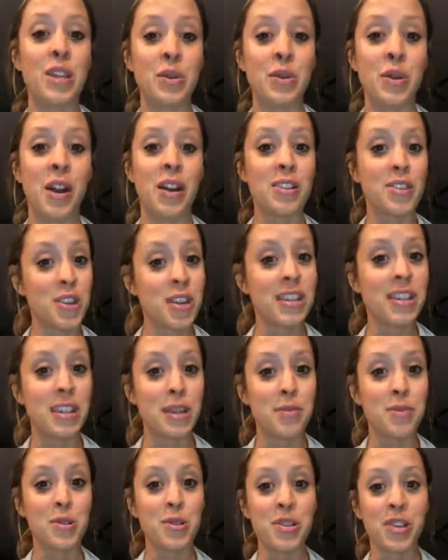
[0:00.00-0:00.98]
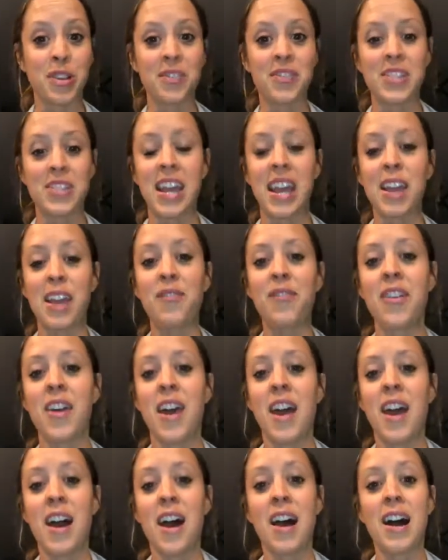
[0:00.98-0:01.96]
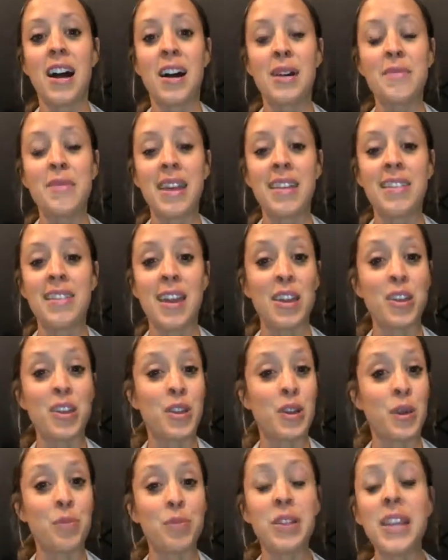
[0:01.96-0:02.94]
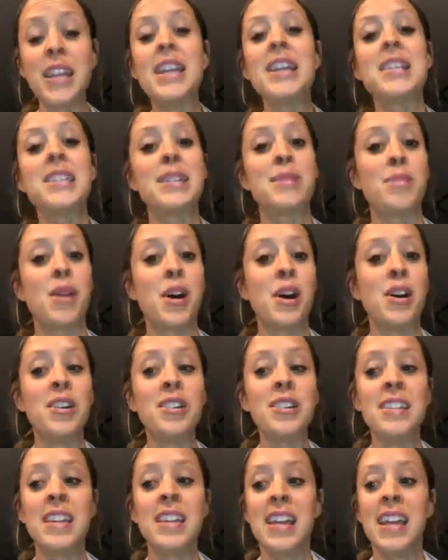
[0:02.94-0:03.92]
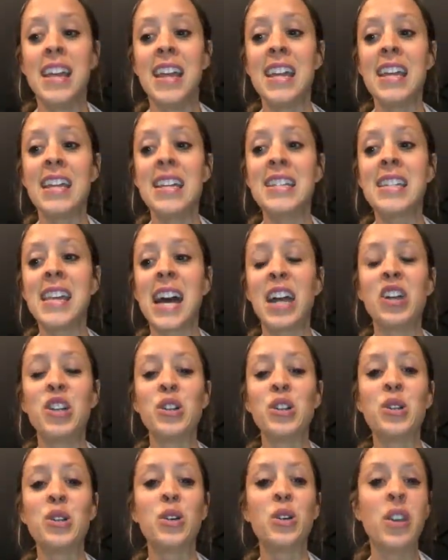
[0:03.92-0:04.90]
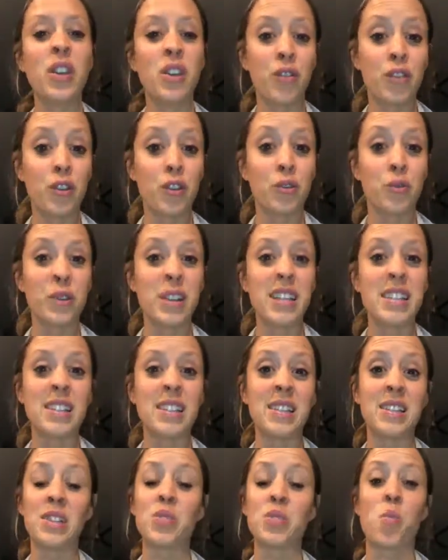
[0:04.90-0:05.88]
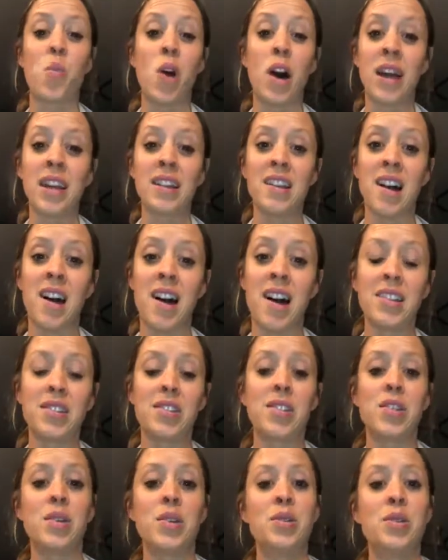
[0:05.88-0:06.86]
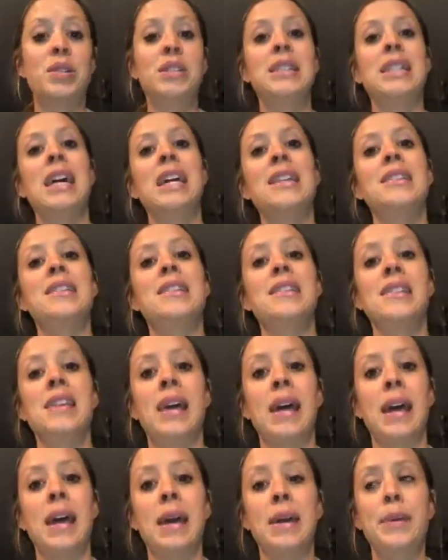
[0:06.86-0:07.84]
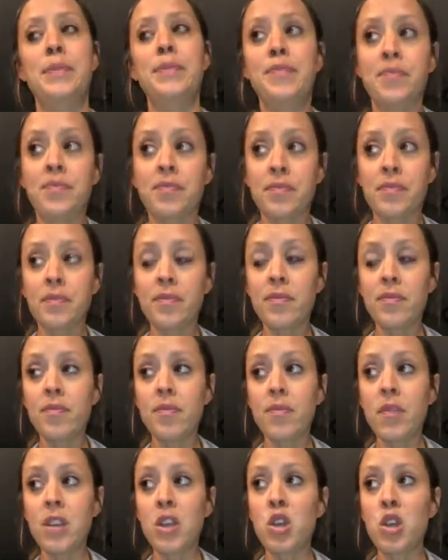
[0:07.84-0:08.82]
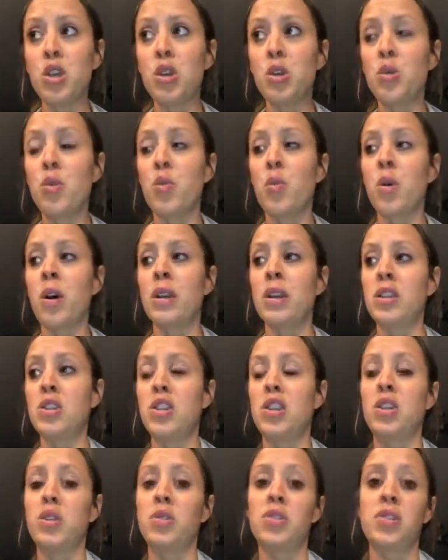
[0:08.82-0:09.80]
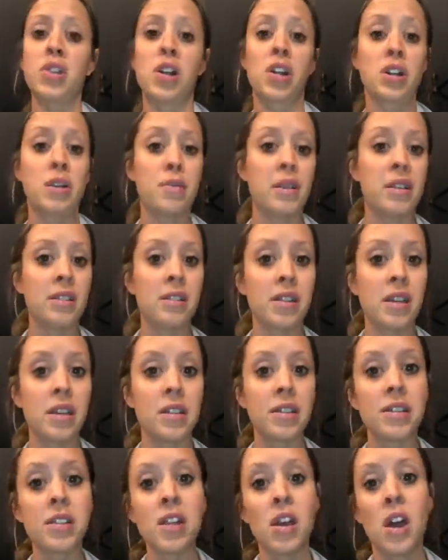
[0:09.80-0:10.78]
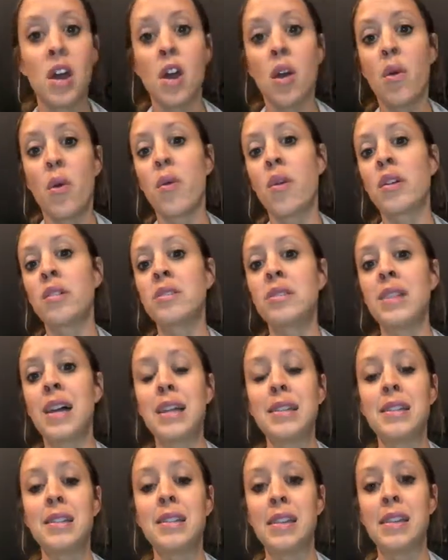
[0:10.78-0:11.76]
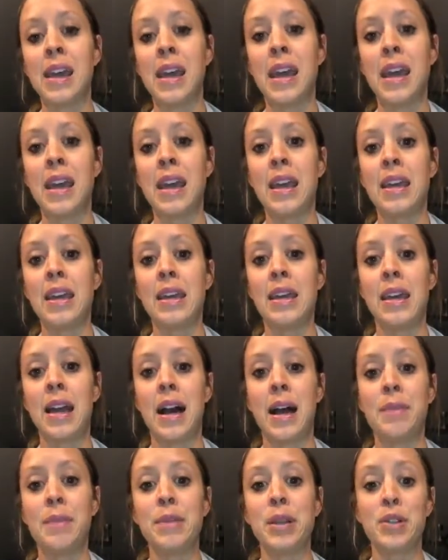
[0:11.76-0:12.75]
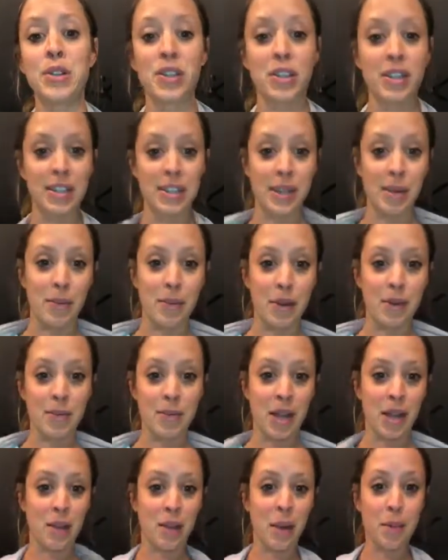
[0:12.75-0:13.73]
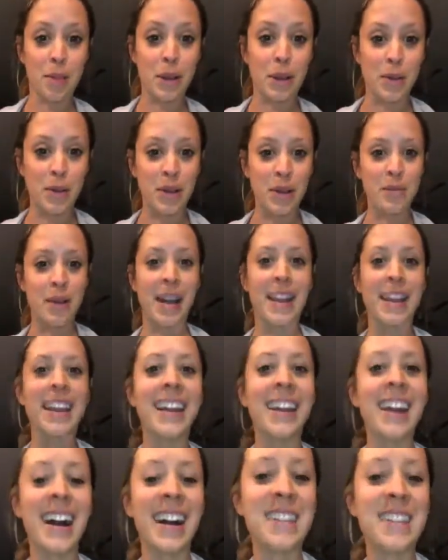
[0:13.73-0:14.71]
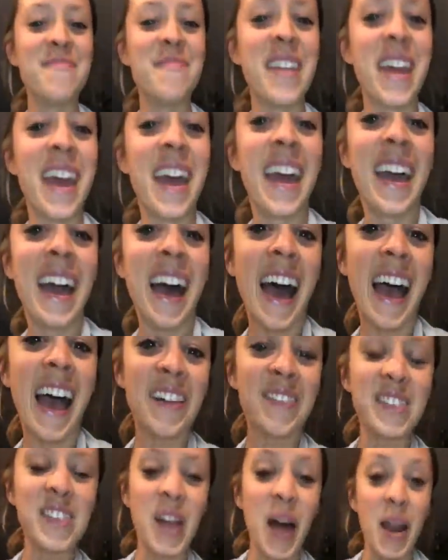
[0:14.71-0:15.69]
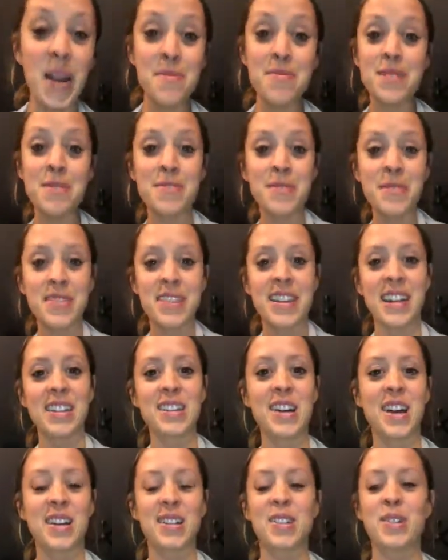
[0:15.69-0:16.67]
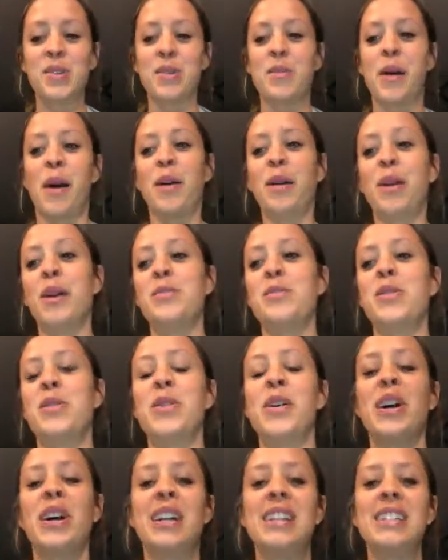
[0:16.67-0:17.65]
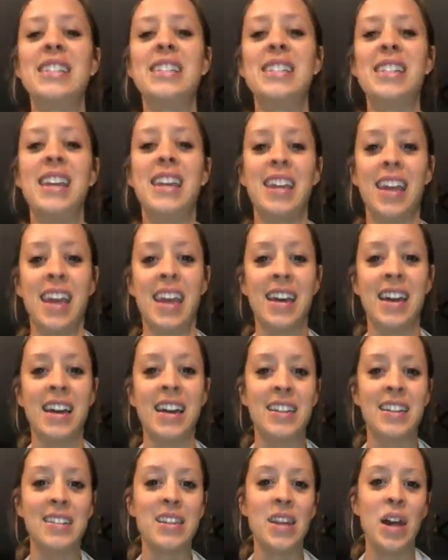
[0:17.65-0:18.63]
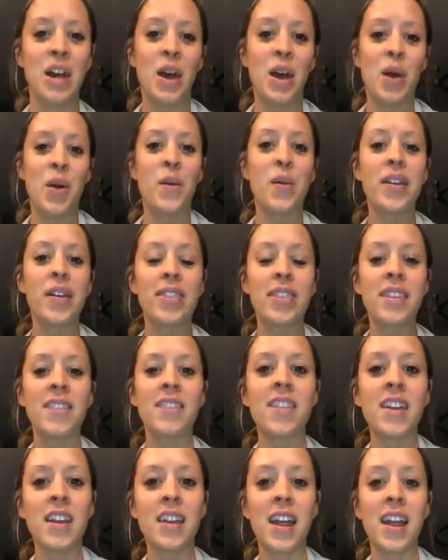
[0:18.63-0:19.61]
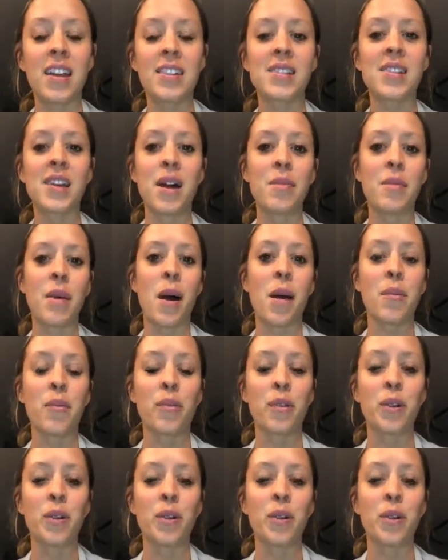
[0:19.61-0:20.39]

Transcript: are trying to keep yourself safe and that you're playing small is that you're looking for reasons why not. So let's say you wanted to start a business, or let's say, here's a good example. I'm talking about Bitcoin mining. I have a lot of people that I talk to about cryptocurrency. And one thing that has come up